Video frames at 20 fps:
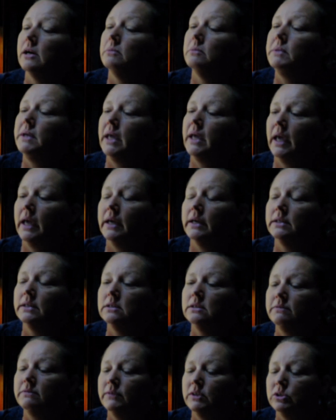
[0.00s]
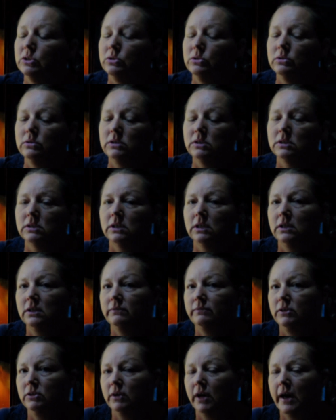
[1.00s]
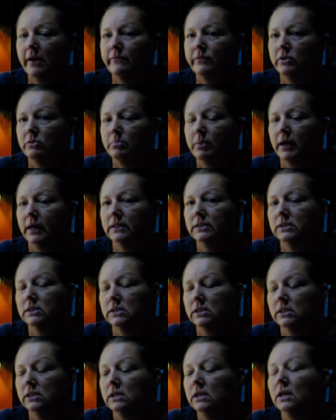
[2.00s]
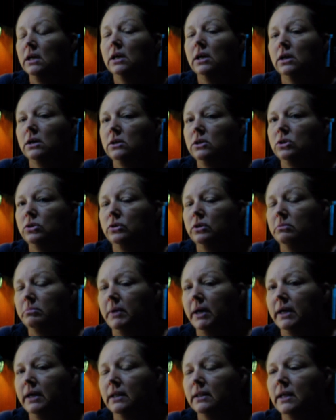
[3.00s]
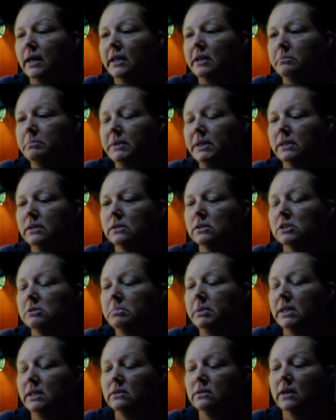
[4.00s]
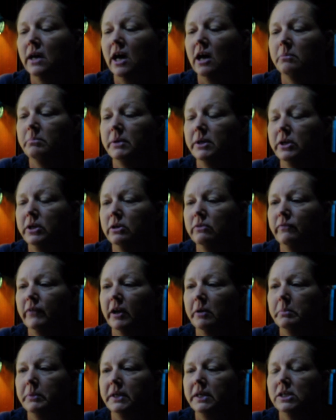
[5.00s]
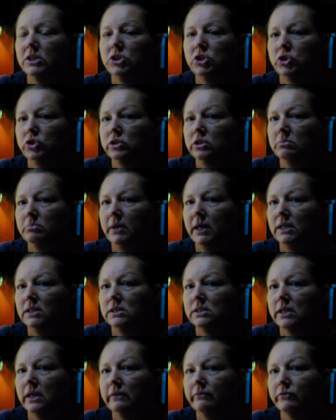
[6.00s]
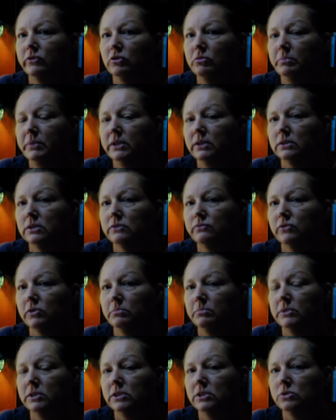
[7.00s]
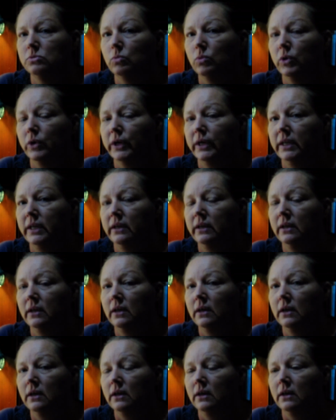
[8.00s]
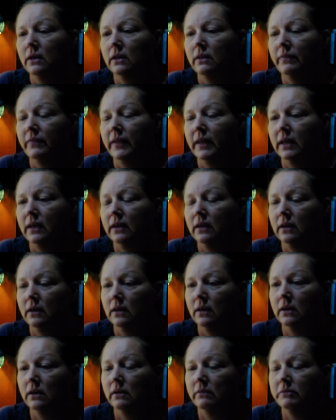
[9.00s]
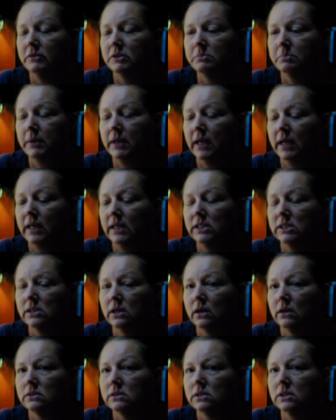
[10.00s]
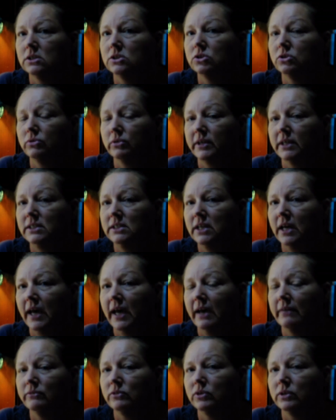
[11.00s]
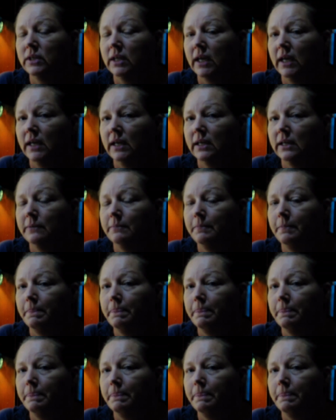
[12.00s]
canned foods, and if you have your pasta, you can make a lot of meals. Depending on how big your family is, you can make several meals from this one thing of spaghetti sauce. It's great to have on hand.